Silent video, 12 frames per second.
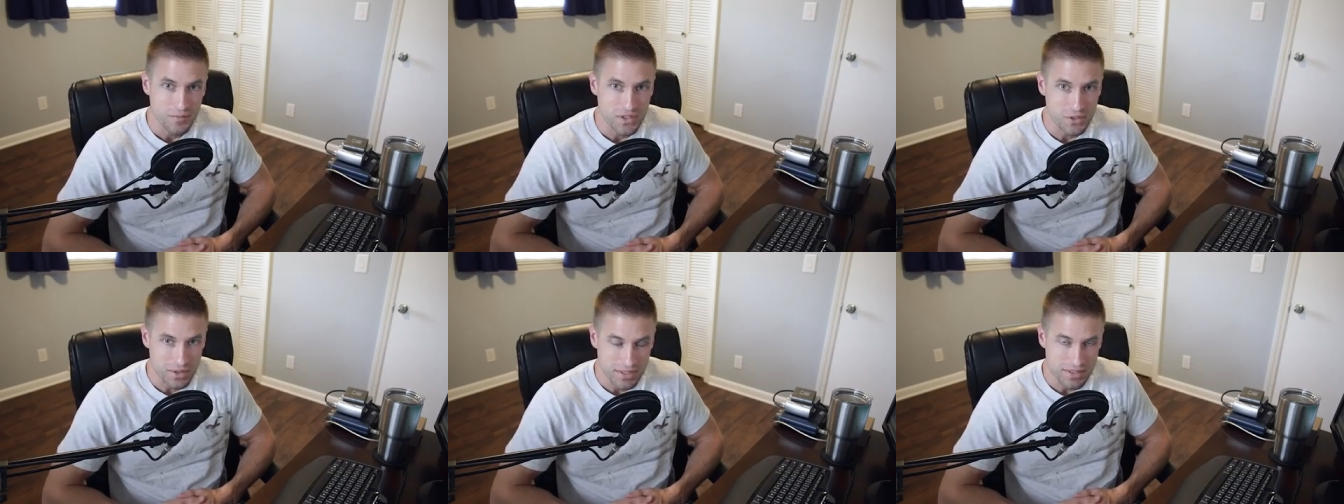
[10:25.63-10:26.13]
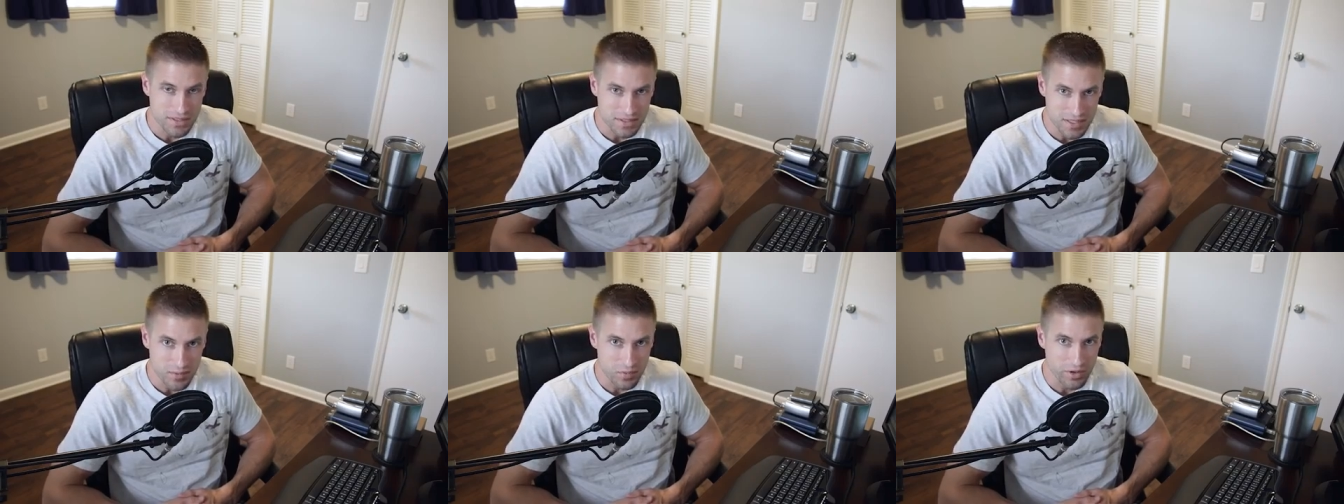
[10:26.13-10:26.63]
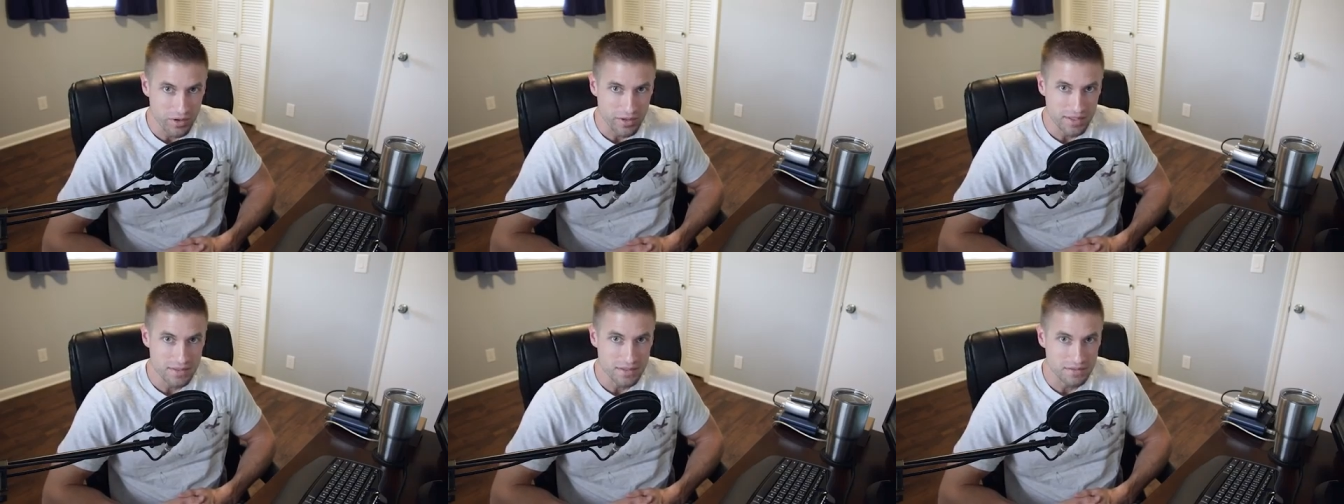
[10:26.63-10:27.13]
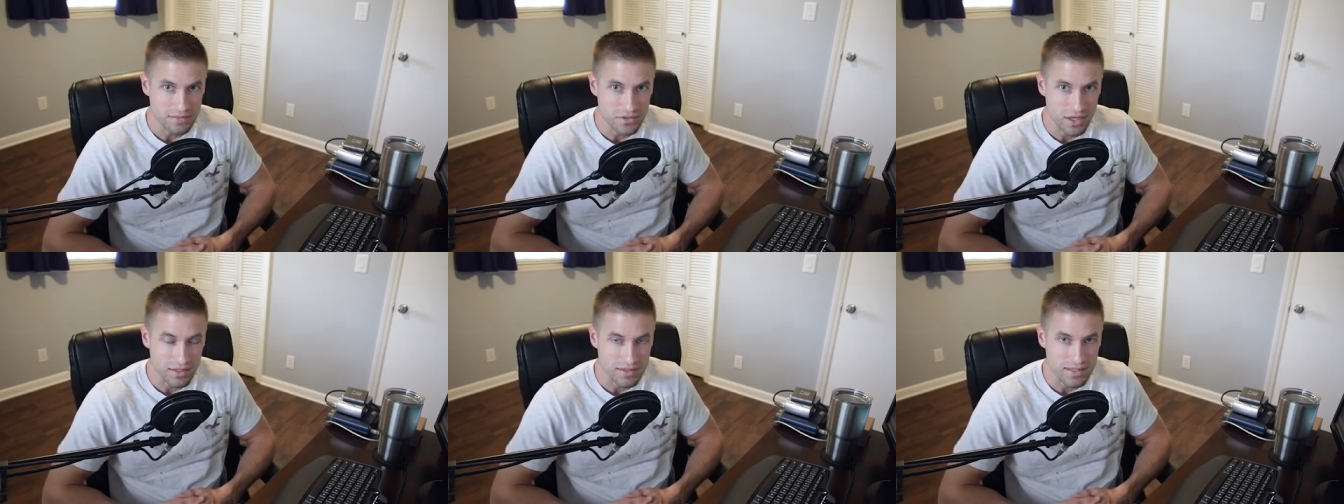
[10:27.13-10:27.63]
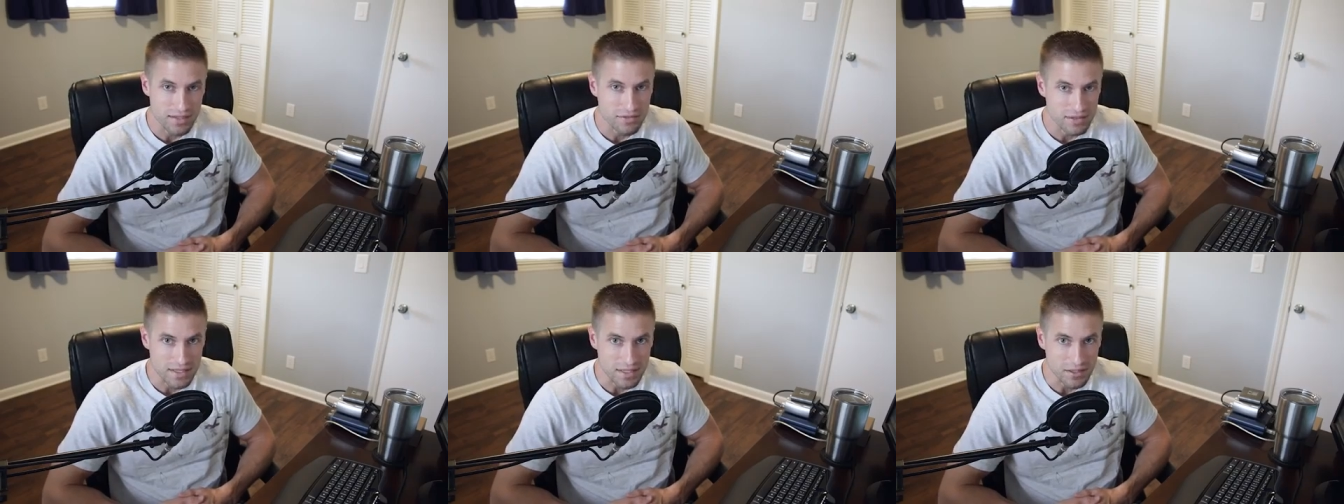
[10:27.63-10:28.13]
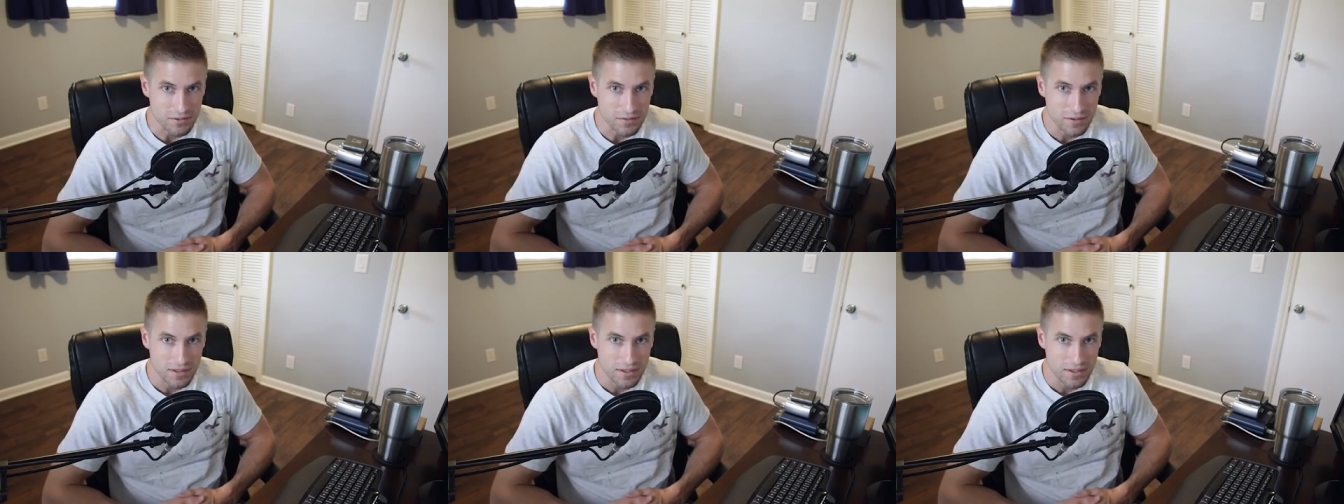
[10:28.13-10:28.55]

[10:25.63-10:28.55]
to his contemporaries in John 17.